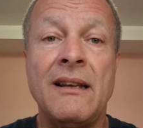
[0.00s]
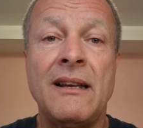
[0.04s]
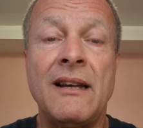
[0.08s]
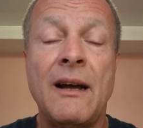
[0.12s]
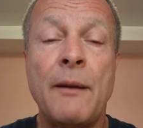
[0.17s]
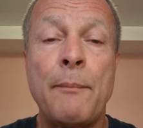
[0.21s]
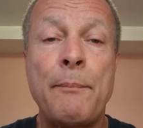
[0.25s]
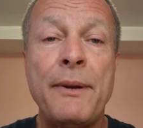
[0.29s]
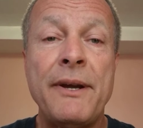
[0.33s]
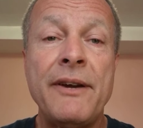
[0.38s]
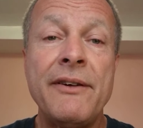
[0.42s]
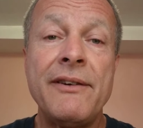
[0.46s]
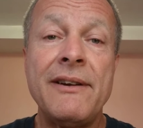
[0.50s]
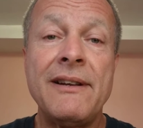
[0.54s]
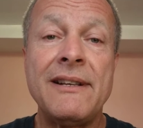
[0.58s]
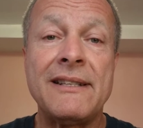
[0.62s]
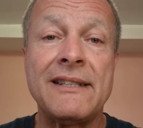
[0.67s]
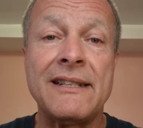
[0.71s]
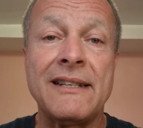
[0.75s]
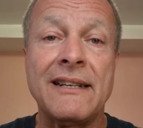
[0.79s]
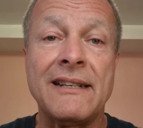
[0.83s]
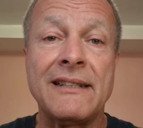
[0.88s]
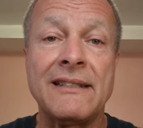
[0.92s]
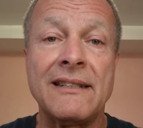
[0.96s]

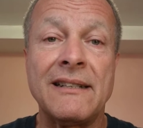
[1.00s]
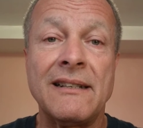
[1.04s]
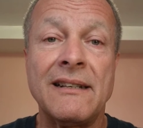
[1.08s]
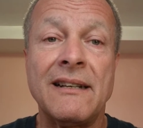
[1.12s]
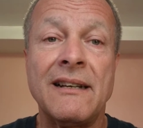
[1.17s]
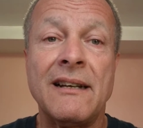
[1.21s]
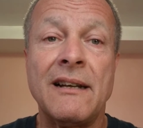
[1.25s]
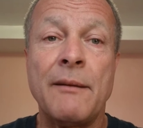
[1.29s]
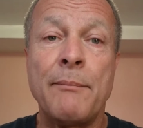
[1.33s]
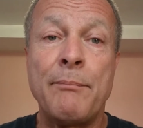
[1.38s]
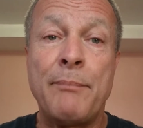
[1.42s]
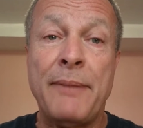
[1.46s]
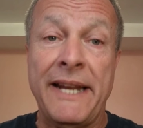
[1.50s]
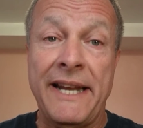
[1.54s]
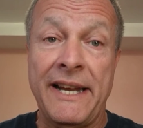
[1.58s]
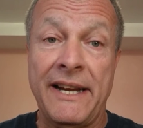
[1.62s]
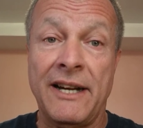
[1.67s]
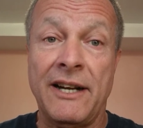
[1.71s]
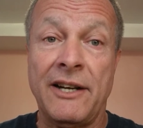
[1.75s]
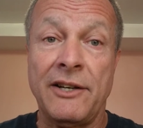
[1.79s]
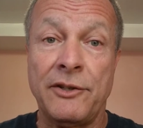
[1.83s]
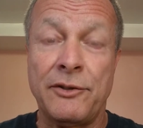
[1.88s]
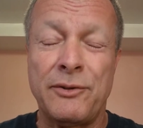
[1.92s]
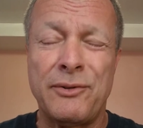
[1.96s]
Appearances, being
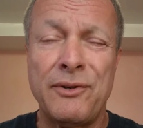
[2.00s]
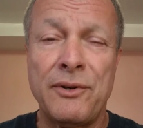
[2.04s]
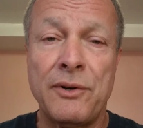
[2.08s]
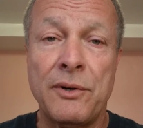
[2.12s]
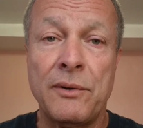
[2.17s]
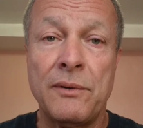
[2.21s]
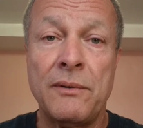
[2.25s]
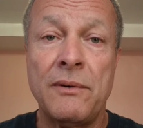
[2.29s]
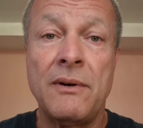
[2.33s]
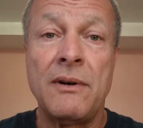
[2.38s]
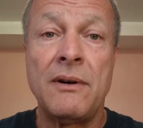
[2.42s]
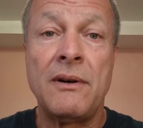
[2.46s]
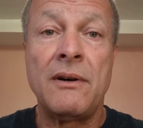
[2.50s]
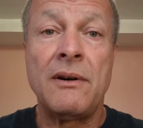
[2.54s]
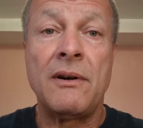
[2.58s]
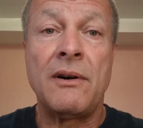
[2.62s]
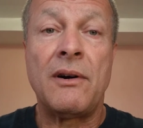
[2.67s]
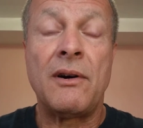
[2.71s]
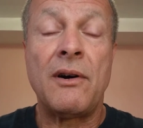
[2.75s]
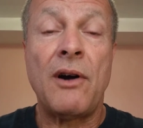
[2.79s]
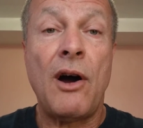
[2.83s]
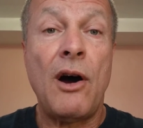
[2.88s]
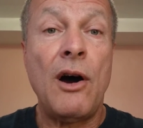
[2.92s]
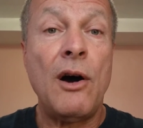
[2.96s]
untrue,
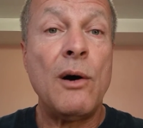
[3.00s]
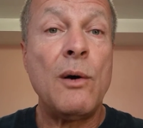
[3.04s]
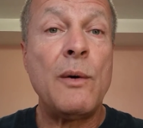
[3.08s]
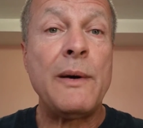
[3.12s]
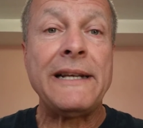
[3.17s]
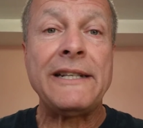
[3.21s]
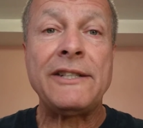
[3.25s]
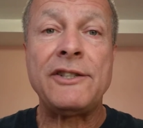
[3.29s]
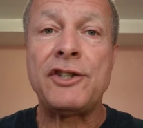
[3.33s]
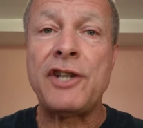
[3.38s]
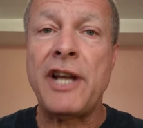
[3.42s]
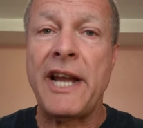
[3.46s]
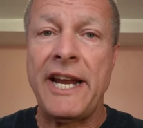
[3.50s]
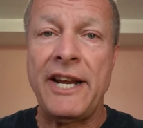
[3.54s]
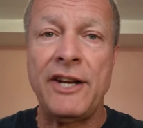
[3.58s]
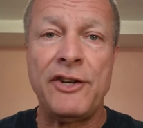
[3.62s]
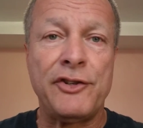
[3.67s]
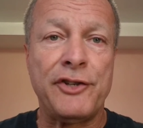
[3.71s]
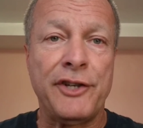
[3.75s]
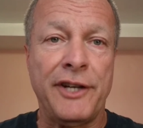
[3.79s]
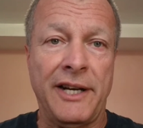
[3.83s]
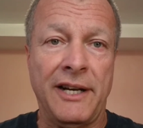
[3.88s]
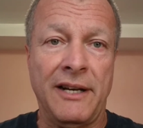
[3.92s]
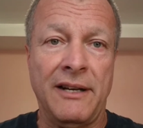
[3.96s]
are always
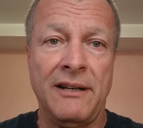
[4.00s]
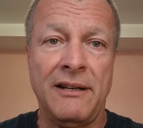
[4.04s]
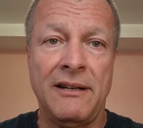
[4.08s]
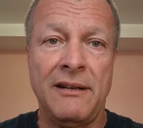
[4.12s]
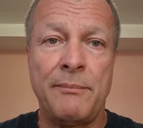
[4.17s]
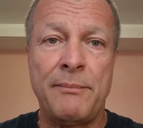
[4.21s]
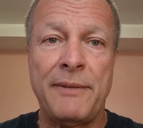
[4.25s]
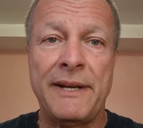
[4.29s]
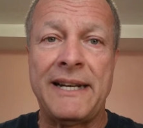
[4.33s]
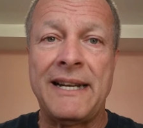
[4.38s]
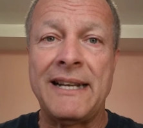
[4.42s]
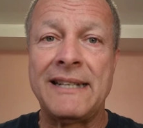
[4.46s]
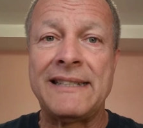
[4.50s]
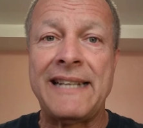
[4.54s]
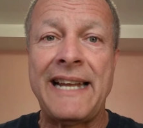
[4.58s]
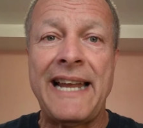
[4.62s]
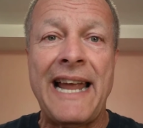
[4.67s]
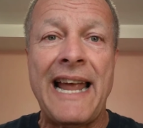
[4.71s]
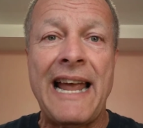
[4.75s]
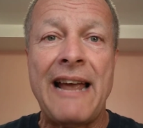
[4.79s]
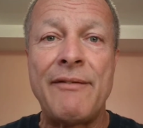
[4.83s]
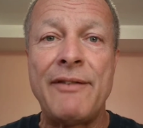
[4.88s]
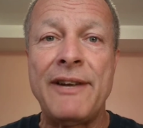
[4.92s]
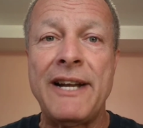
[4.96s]
changing because they
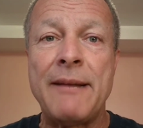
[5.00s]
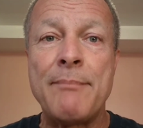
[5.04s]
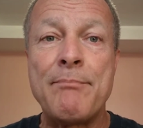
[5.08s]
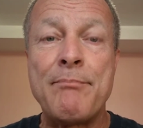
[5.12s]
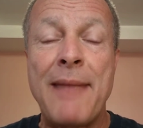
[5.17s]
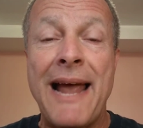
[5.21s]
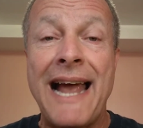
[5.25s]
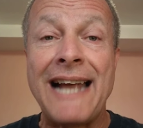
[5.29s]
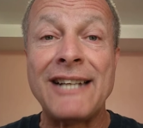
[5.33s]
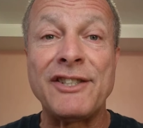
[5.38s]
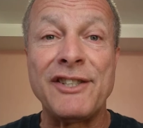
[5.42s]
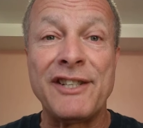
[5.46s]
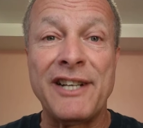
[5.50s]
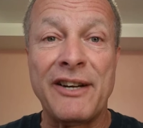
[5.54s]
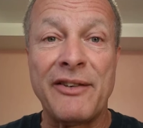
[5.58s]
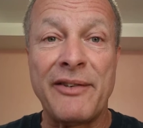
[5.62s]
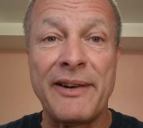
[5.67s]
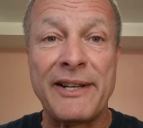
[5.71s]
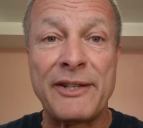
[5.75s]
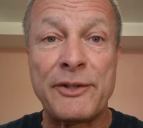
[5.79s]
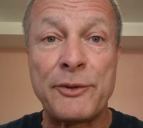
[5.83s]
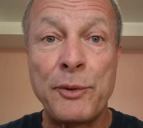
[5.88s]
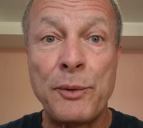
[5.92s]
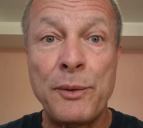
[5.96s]
have an
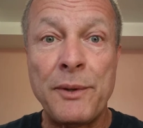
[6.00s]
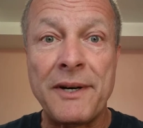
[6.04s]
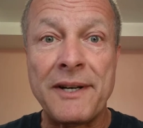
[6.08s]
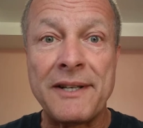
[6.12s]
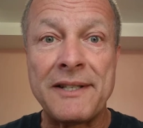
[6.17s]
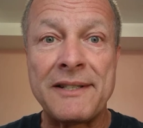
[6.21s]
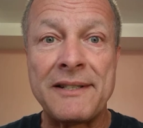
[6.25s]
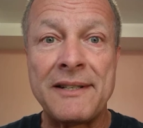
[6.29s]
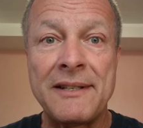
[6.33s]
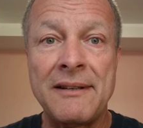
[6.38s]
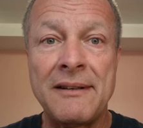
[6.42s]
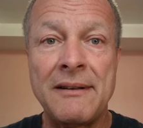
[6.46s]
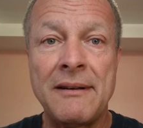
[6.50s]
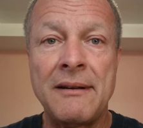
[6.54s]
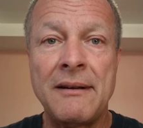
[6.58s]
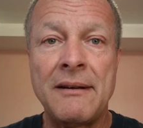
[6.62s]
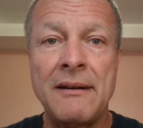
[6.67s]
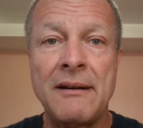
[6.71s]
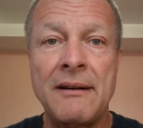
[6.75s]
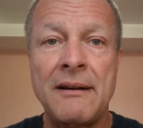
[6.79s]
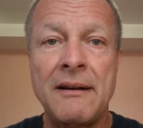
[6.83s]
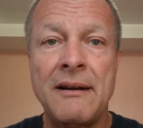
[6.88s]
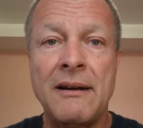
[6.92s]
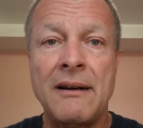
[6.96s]
imaginary source.
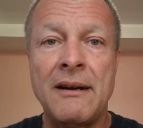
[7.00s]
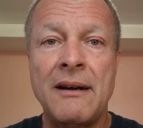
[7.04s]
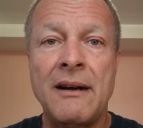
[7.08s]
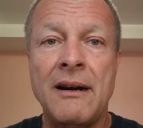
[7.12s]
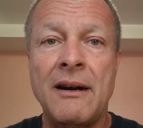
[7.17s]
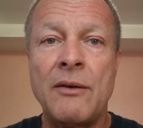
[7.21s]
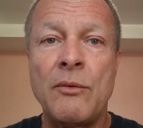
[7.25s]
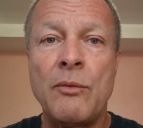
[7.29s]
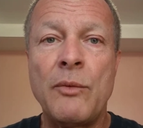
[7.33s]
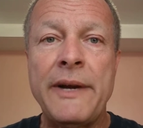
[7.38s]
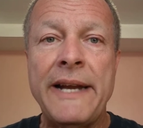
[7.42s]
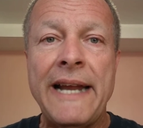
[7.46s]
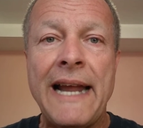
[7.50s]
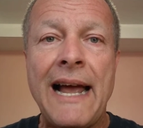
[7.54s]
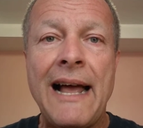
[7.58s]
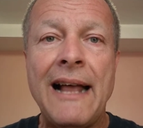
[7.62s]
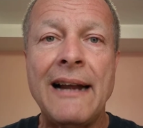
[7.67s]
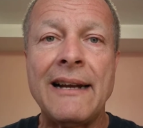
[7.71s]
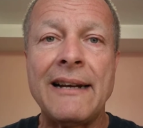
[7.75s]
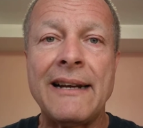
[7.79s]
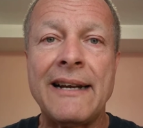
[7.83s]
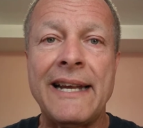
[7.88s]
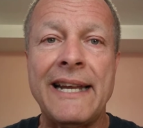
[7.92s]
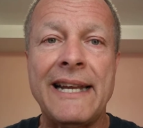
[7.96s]

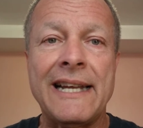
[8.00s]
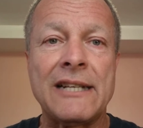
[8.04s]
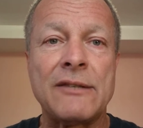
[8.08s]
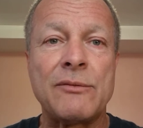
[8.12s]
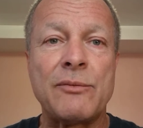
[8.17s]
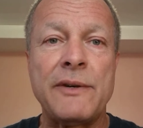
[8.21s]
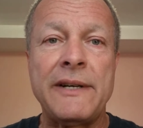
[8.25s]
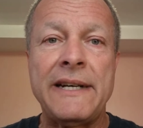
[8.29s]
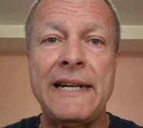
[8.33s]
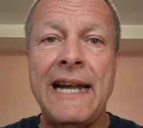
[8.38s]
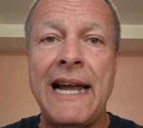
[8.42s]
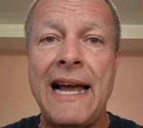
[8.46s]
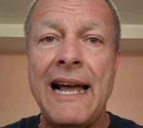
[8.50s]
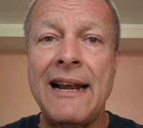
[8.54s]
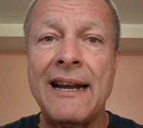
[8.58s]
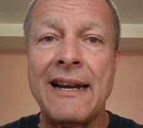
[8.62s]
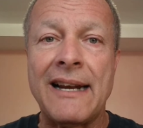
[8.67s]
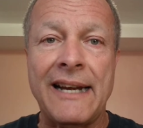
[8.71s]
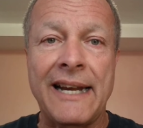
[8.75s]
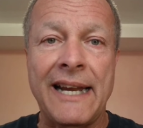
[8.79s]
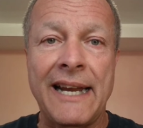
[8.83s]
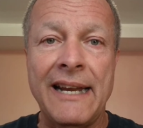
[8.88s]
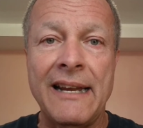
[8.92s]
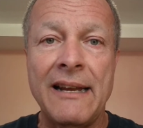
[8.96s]
Reality is
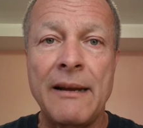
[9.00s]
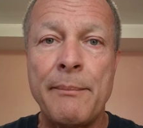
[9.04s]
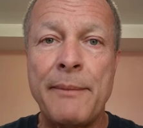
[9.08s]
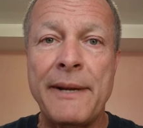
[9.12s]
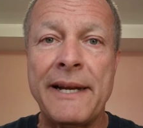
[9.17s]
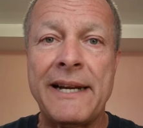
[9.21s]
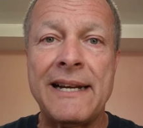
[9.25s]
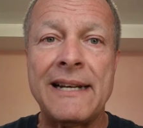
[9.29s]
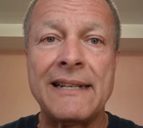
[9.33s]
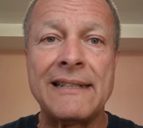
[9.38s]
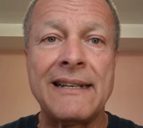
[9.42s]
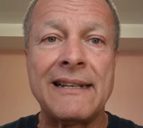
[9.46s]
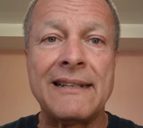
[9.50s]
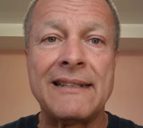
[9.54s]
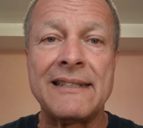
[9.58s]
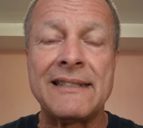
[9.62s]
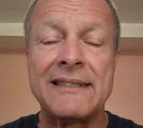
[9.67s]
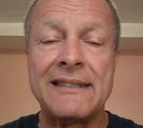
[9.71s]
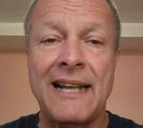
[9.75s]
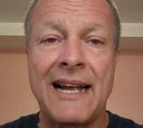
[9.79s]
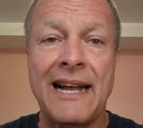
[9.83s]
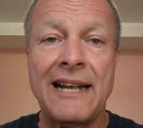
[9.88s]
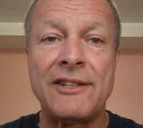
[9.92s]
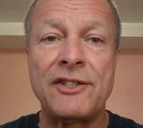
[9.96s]
reality because it does
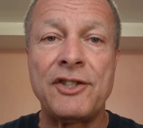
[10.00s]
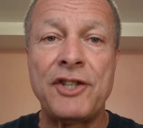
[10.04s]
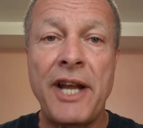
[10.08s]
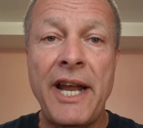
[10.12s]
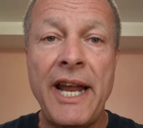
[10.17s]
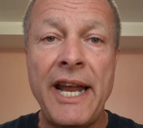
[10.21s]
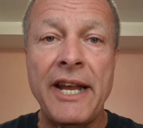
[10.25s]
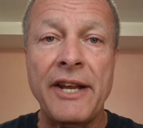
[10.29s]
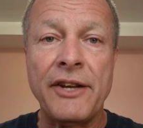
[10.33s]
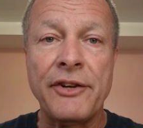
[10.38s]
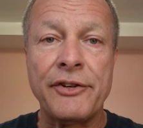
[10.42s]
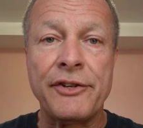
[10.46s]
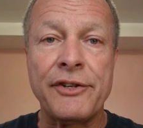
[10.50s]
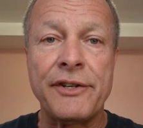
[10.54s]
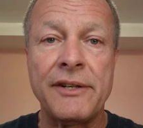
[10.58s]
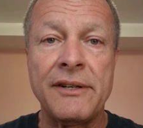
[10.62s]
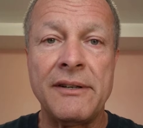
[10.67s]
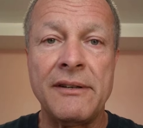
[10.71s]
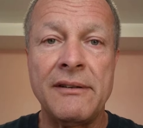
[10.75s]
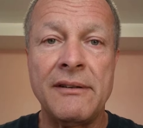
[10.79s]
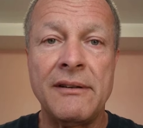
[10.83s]
not change.